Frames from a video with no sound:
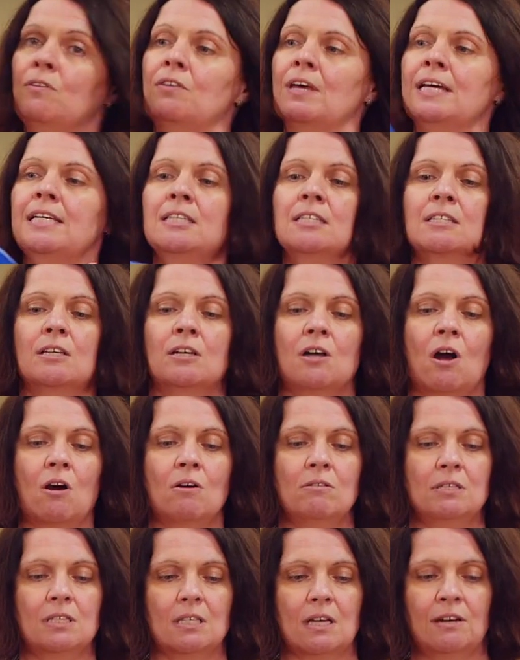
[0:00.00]
this
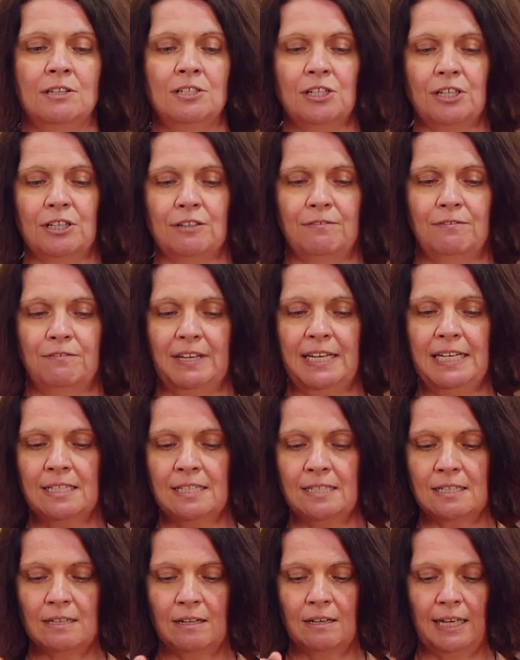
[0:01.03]
goes under your
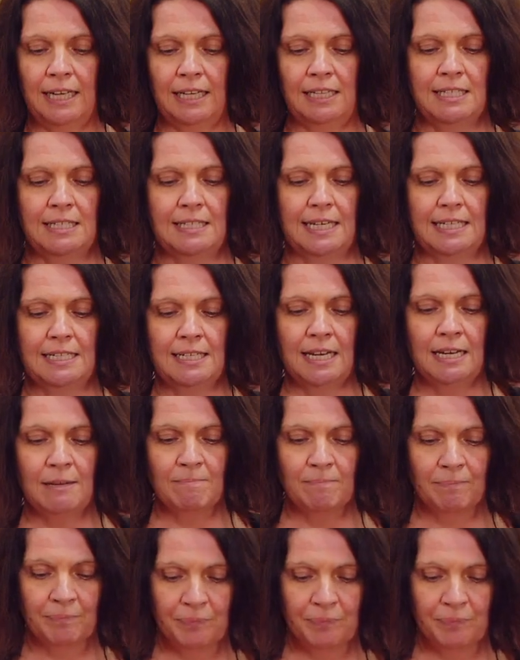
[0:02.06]
feet in sitting.